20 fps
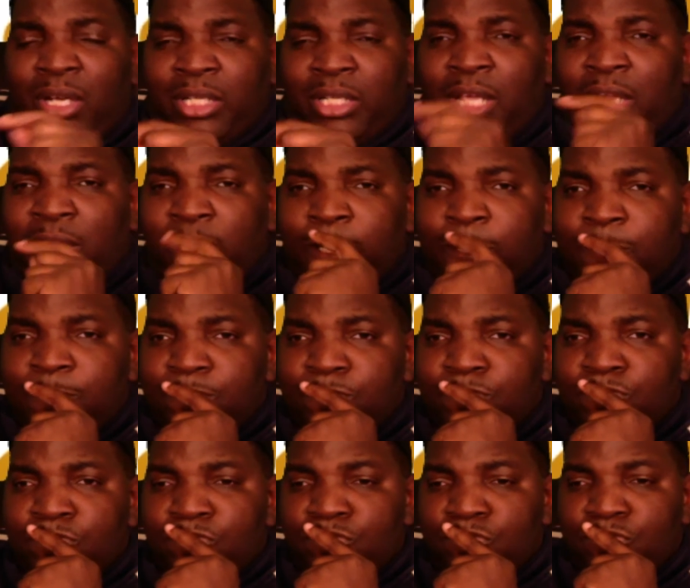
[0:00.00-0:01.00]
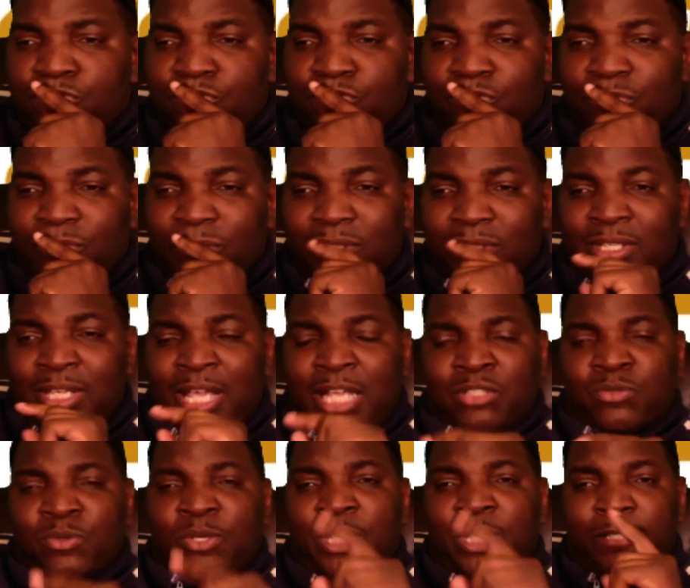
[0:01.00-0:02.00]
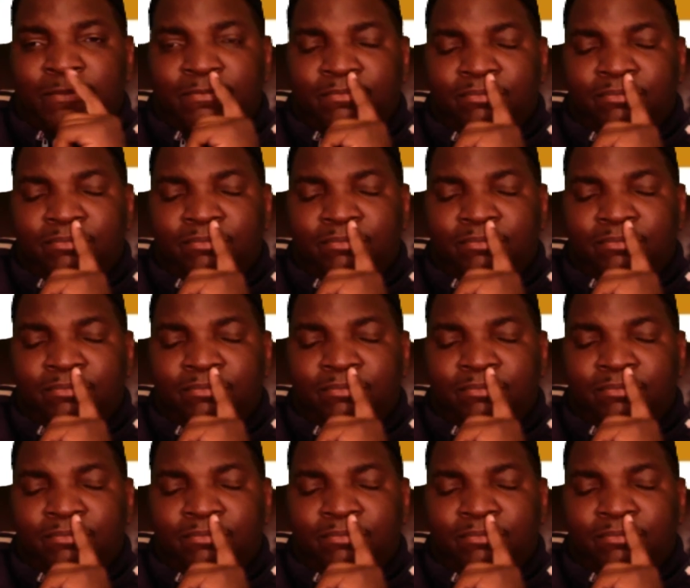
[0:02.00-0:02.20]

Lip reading: Kelly, guess what?